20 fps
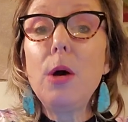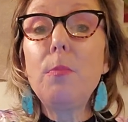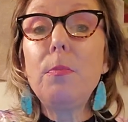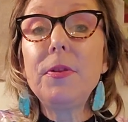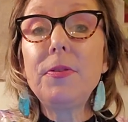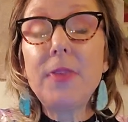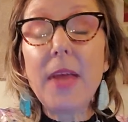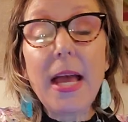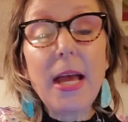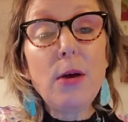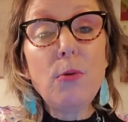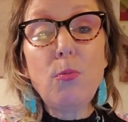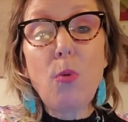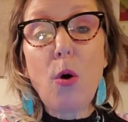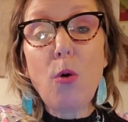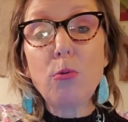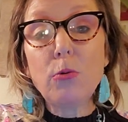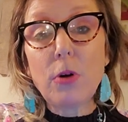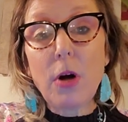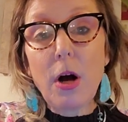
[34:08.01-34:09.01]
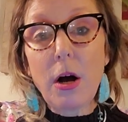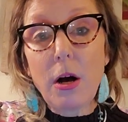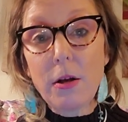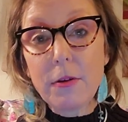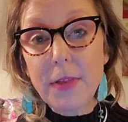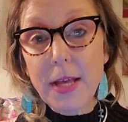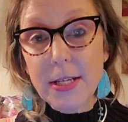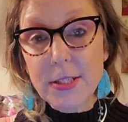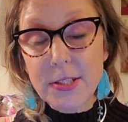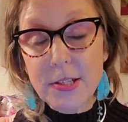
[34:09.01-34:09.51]
but they won't
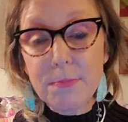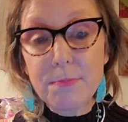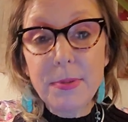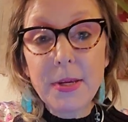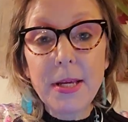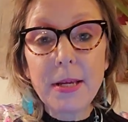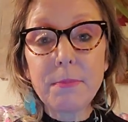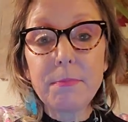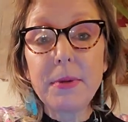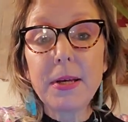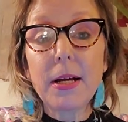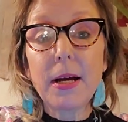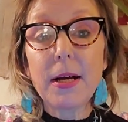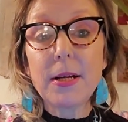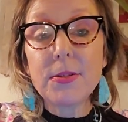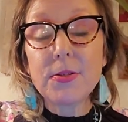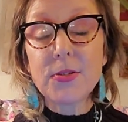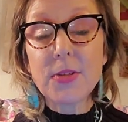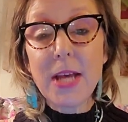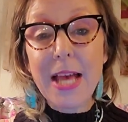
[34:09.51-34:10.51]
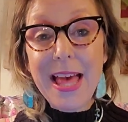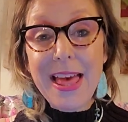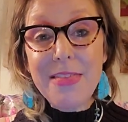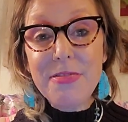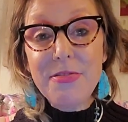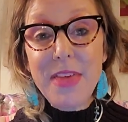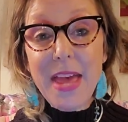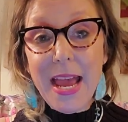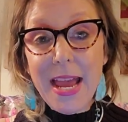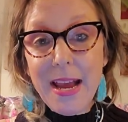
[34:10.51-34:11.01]
call that to being because
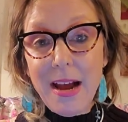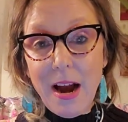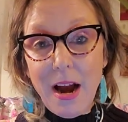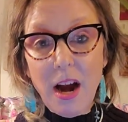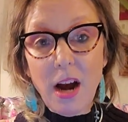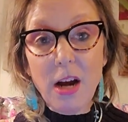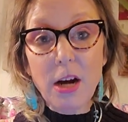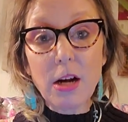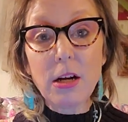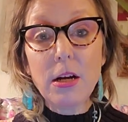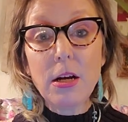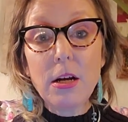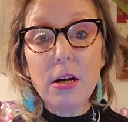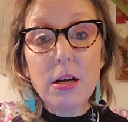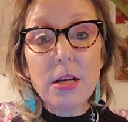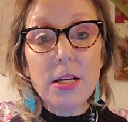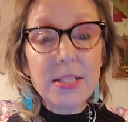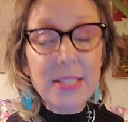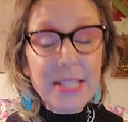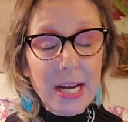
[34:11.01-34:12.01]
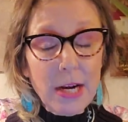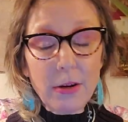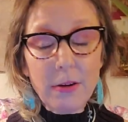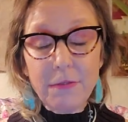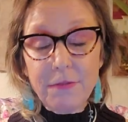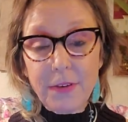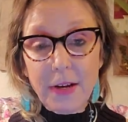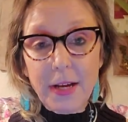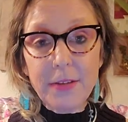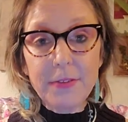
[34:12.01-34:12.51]
they are
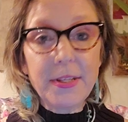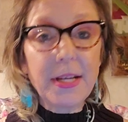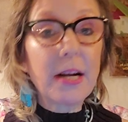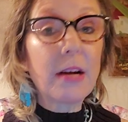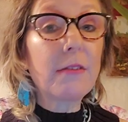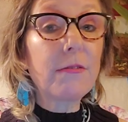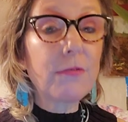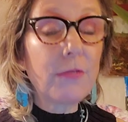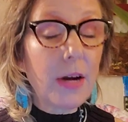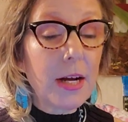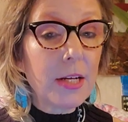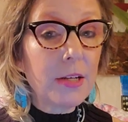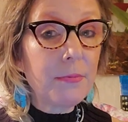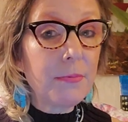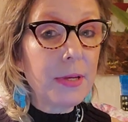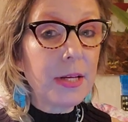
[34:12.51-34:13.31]
terrified, they are frightened.